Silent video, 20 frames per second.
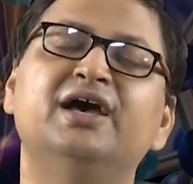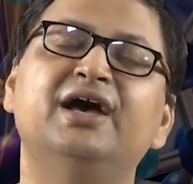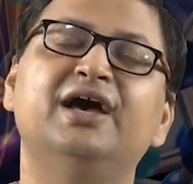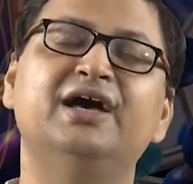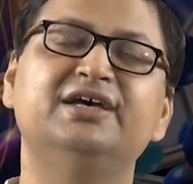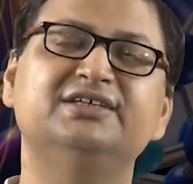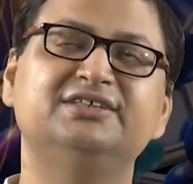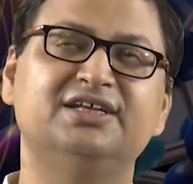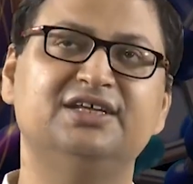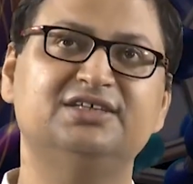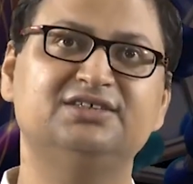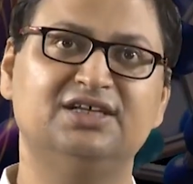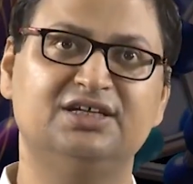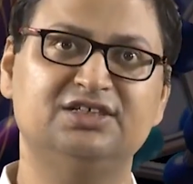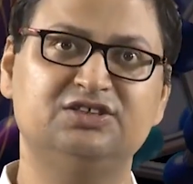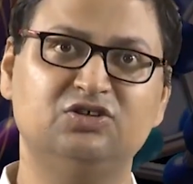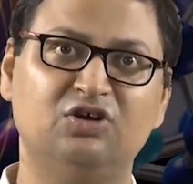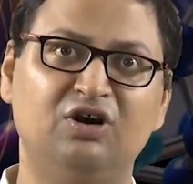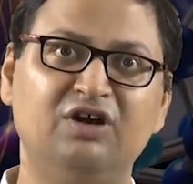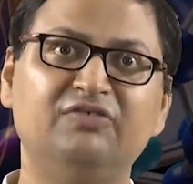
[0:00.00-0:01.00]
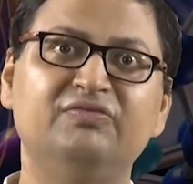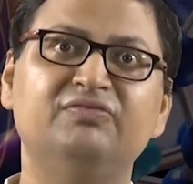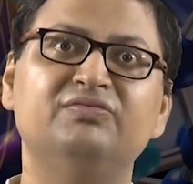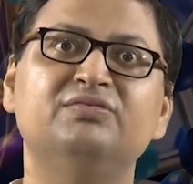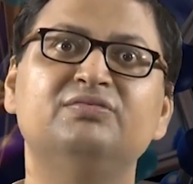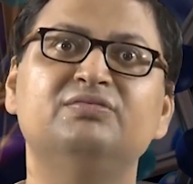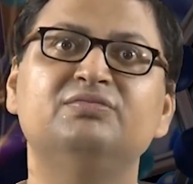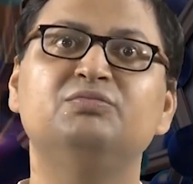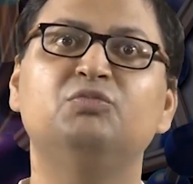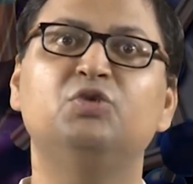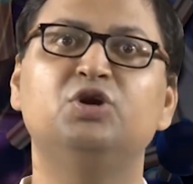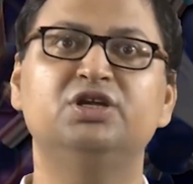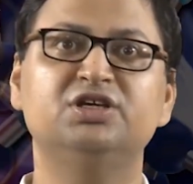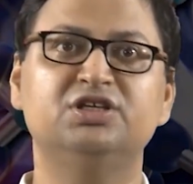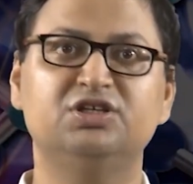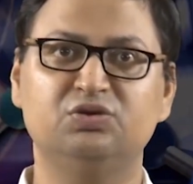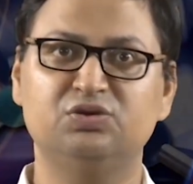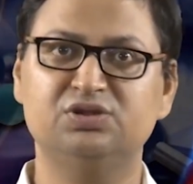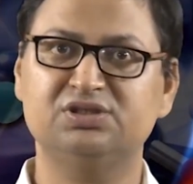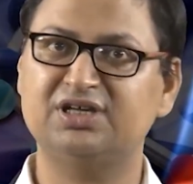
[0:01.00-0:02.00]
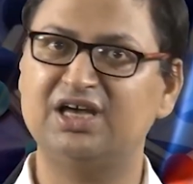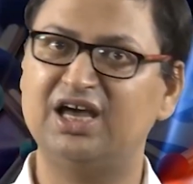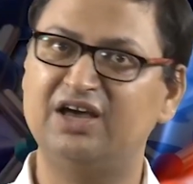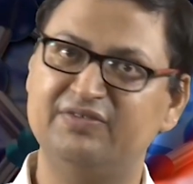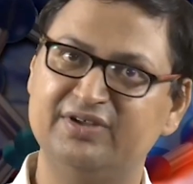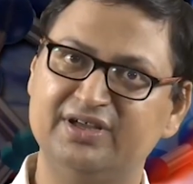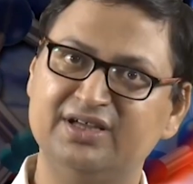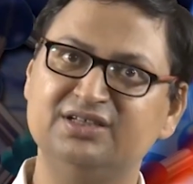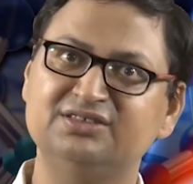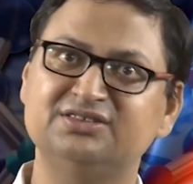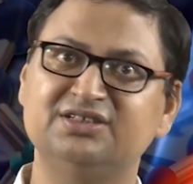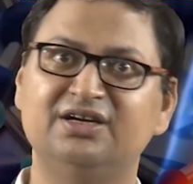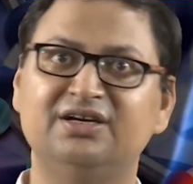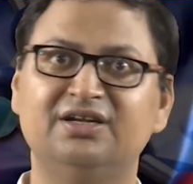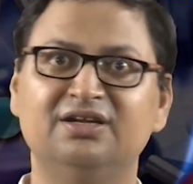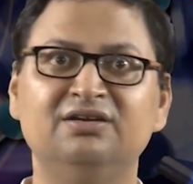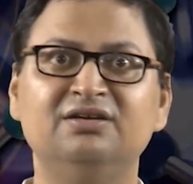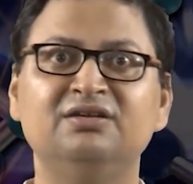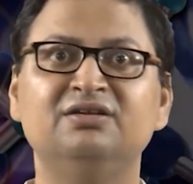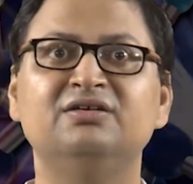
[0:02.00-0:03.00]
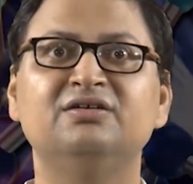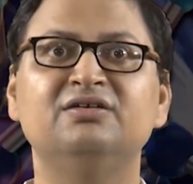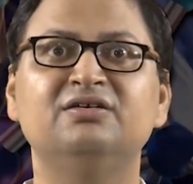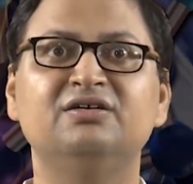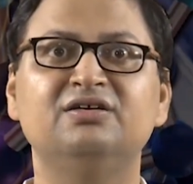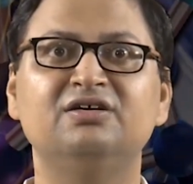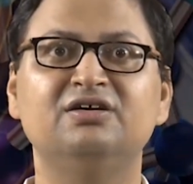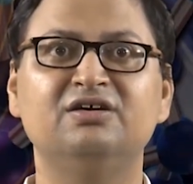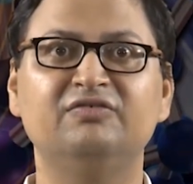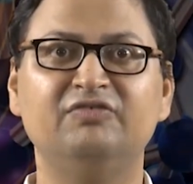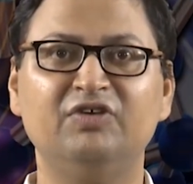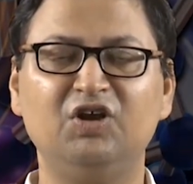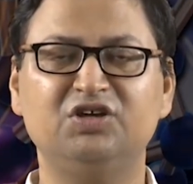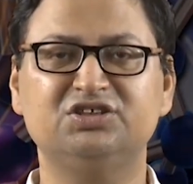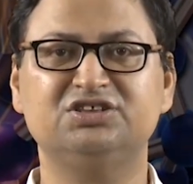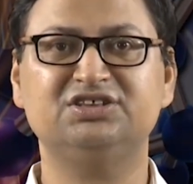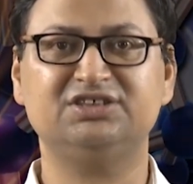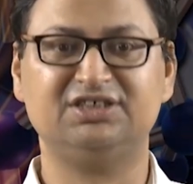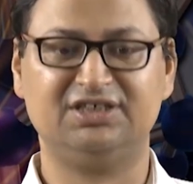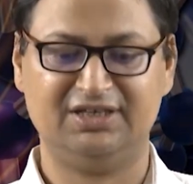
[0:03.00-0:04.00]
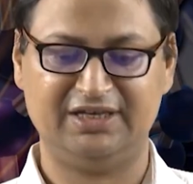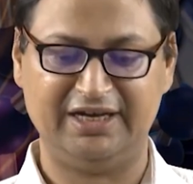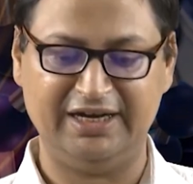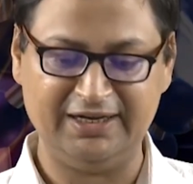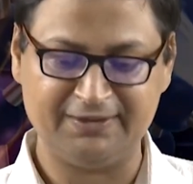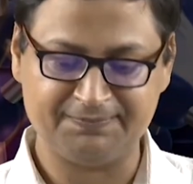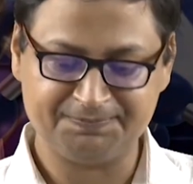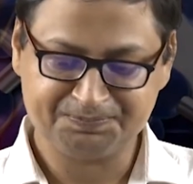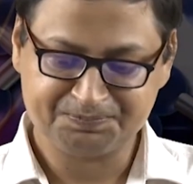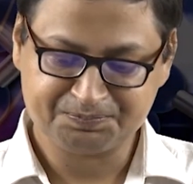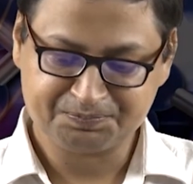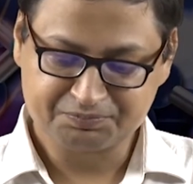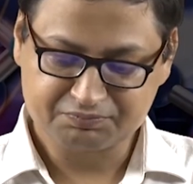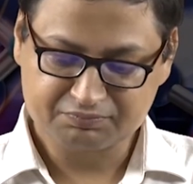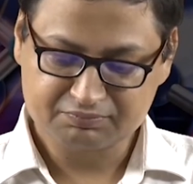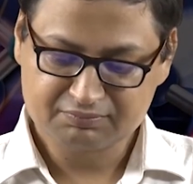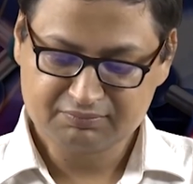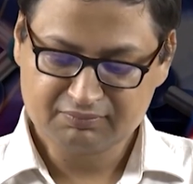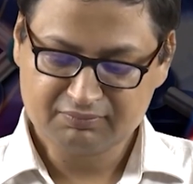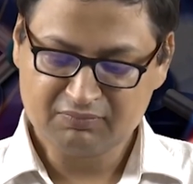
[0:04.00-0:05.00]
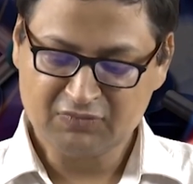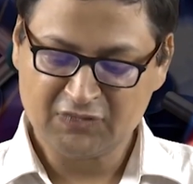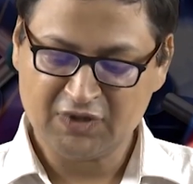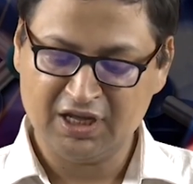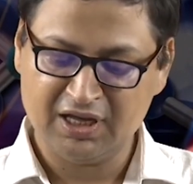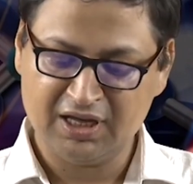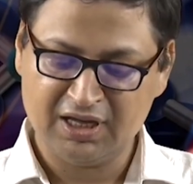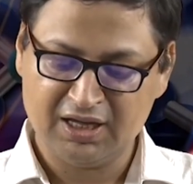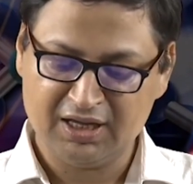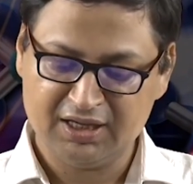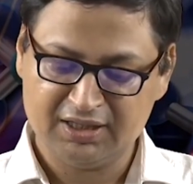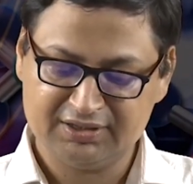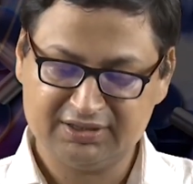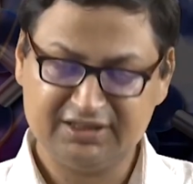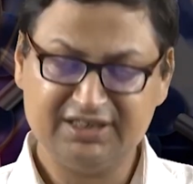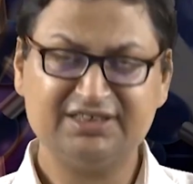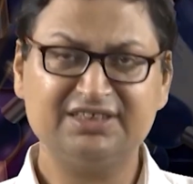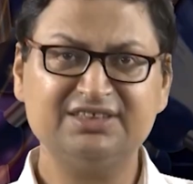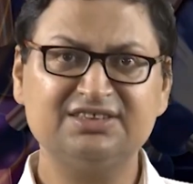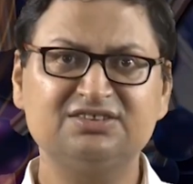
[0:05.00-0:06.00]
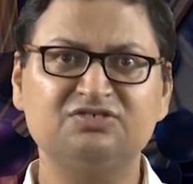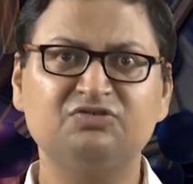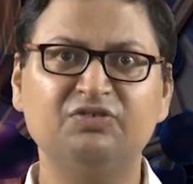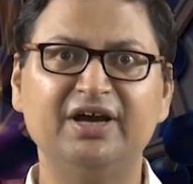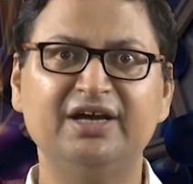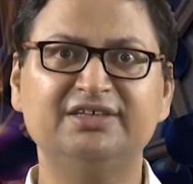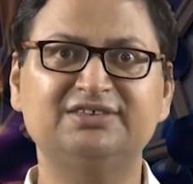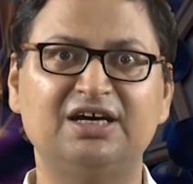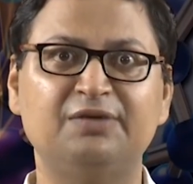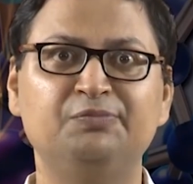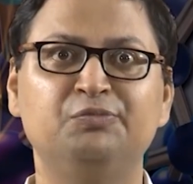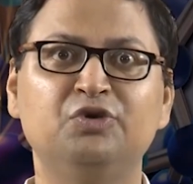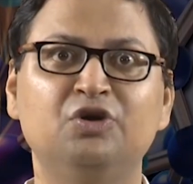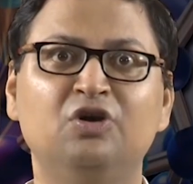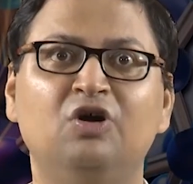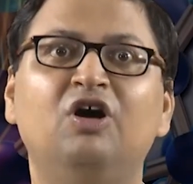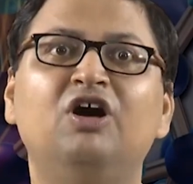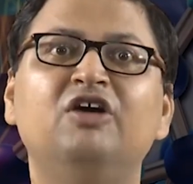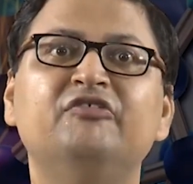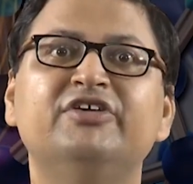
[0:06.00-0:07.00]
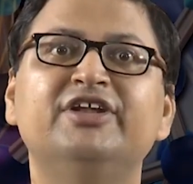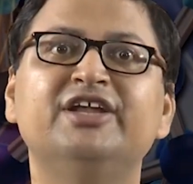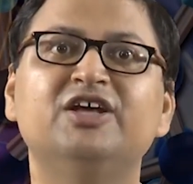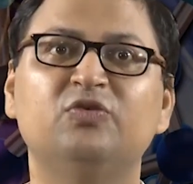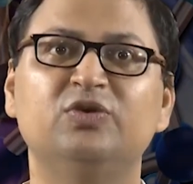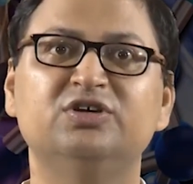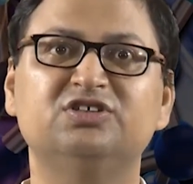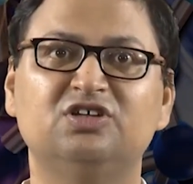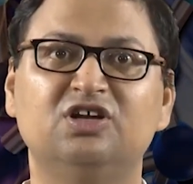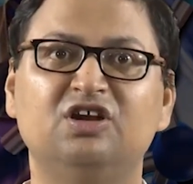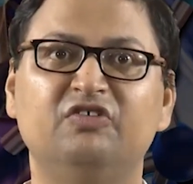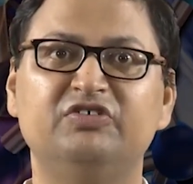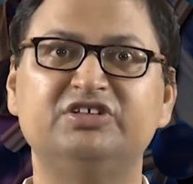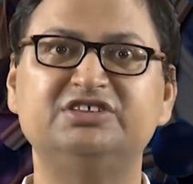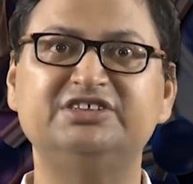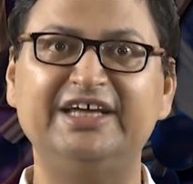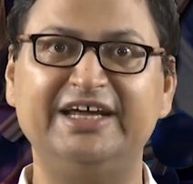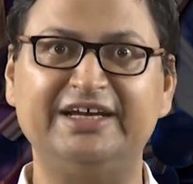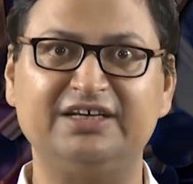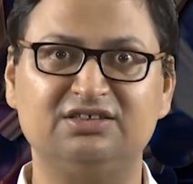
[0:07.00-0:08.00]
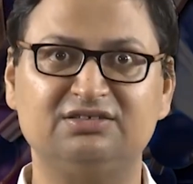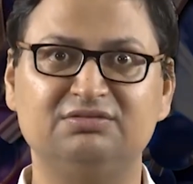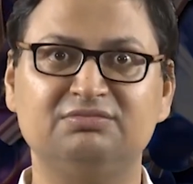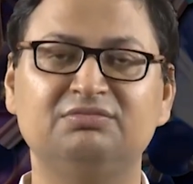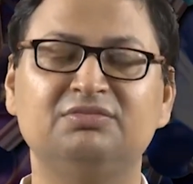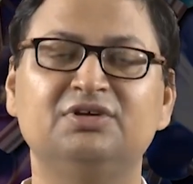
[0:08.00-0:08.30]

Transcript: as a result of molecules having certain velocity, right. This is example of an equation of state.